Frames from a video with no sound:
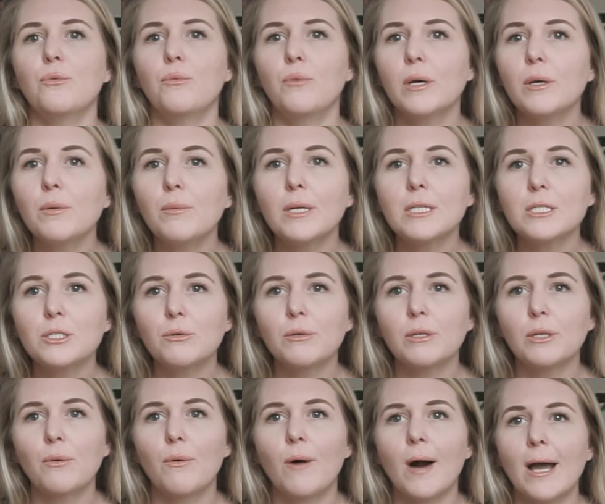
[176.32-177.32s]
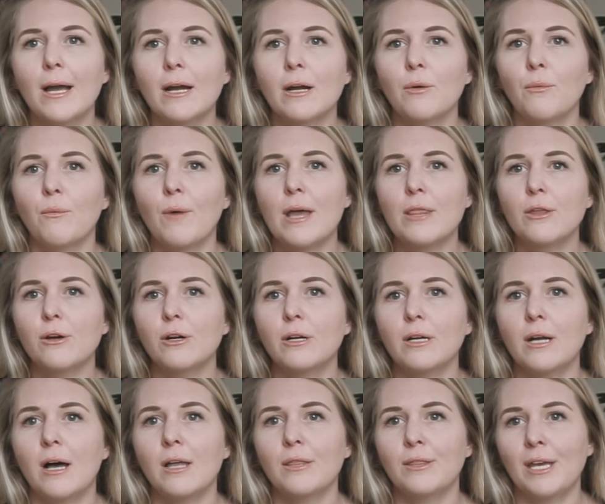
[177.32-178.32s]
will want to inquire whether or
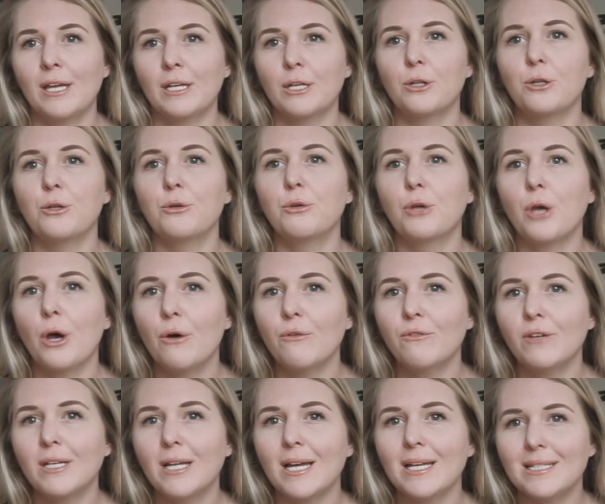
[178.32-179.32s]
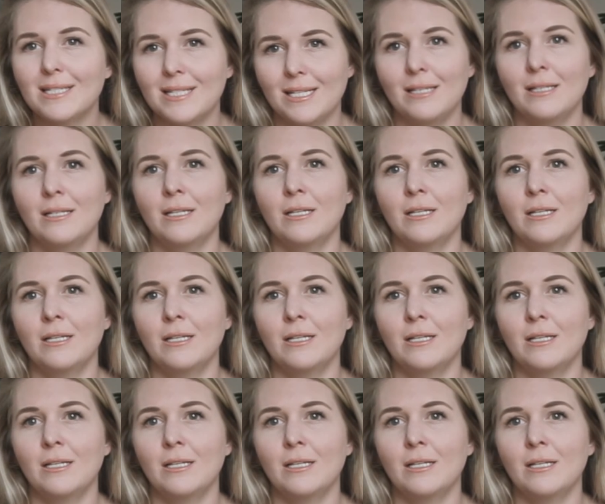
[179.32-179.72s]
not they include COVID-19